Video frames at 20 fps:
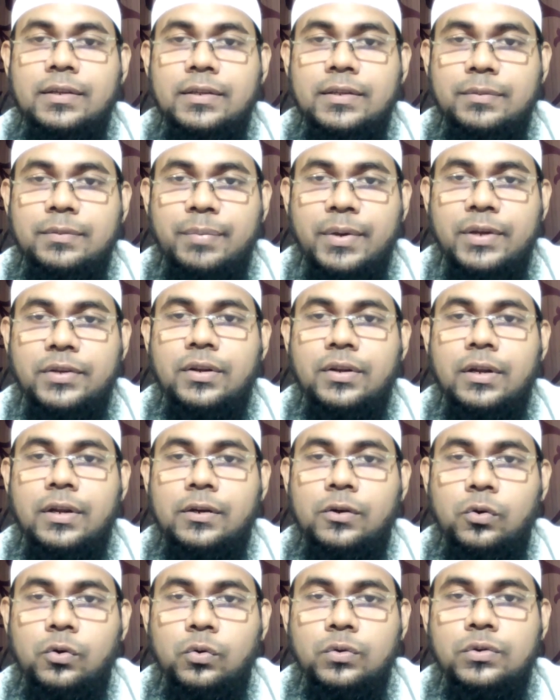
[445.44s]
special
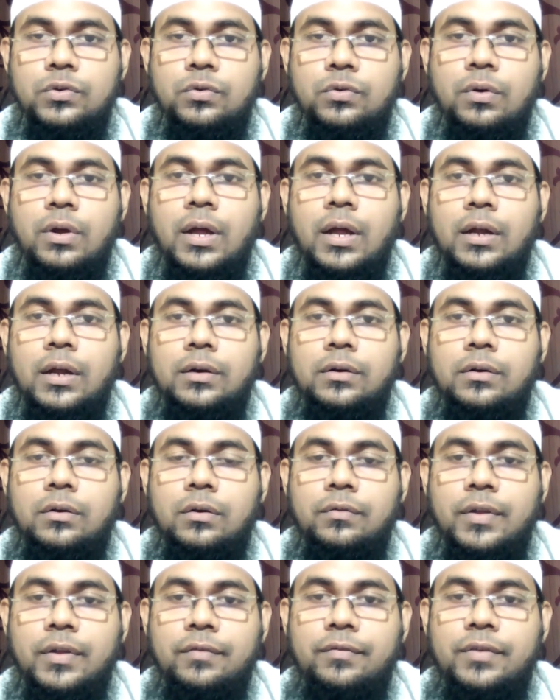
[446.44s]
and close to heart
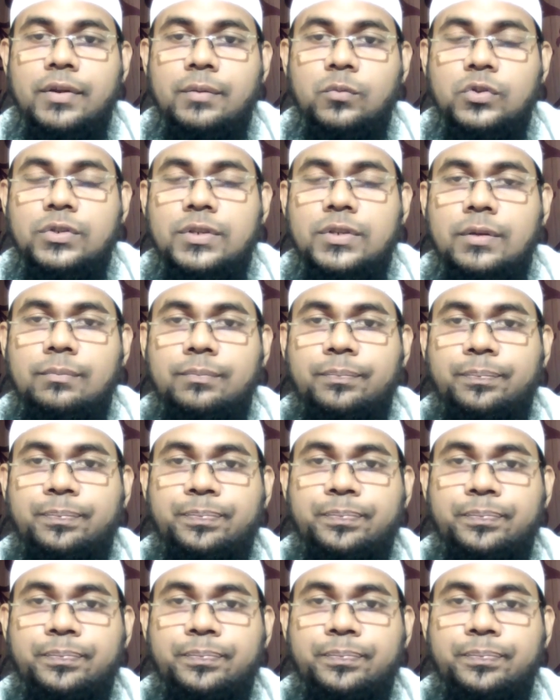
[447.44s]
of every Muslim.